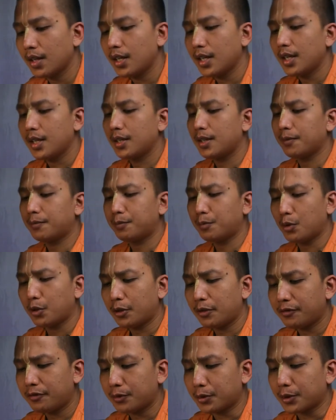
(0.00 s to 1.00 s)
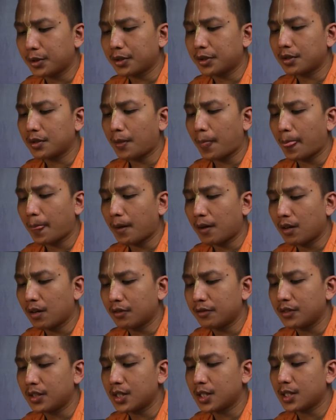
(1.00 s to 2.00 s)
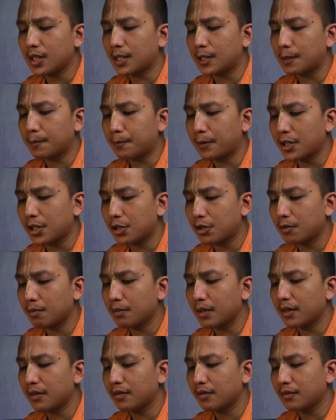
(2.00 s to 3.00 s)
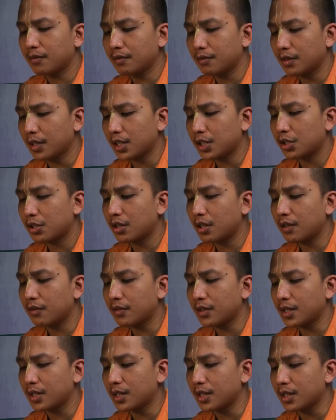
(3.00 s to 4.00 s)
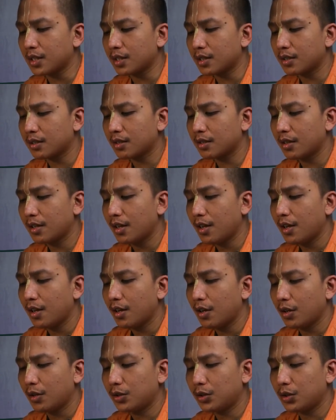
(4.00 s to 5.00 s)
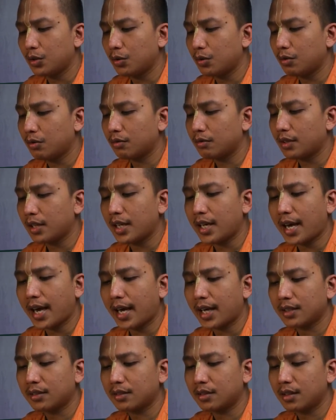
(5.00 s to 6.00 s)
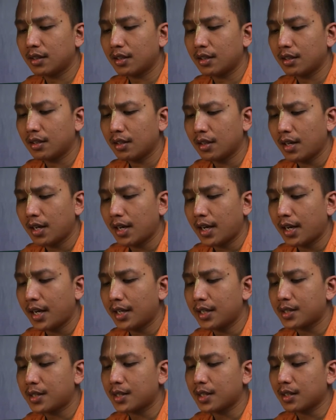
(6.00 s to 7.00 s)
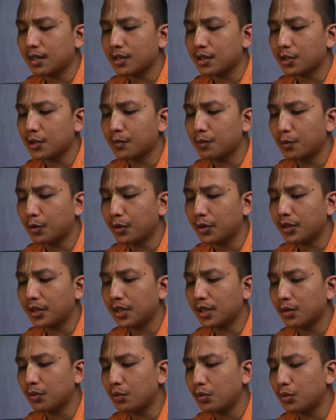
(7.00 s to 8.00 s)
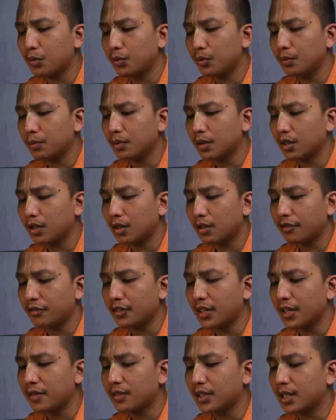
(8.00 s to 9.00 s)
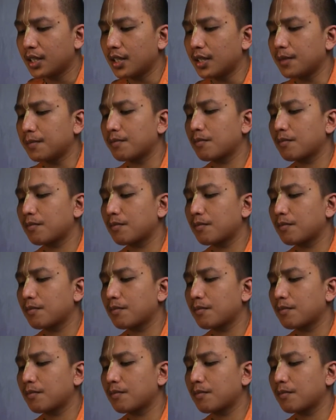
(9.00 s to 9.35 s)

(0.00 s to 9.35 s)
The purport of this expression by Vasudeva is this: although he had 8 sons born in the womb of Devaki,